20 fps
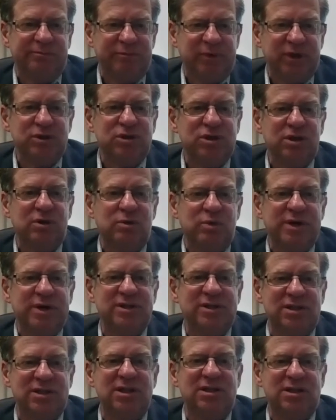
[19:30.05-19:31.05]
Montreal
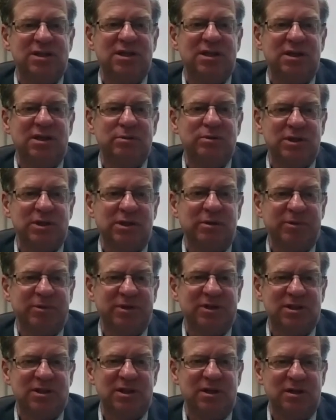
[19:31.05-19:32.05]
was the city, it was the
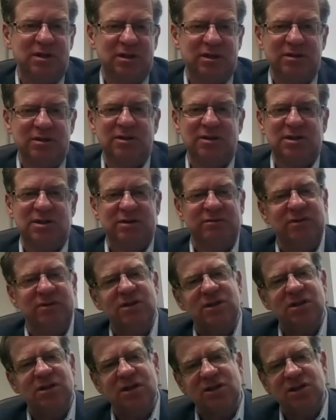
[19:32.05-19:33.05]
Olympic city in
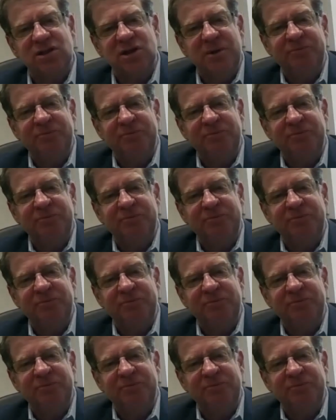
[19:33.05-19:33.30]
1976.